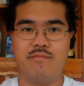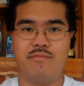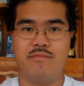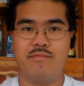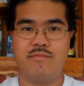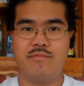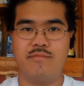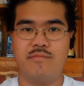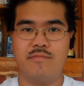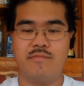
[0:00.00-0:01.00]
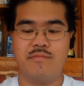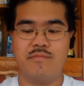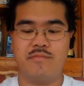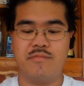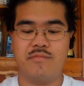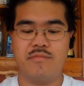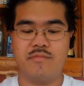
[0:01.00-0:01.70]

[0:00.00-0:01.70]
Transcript: No one is speaking in this clip.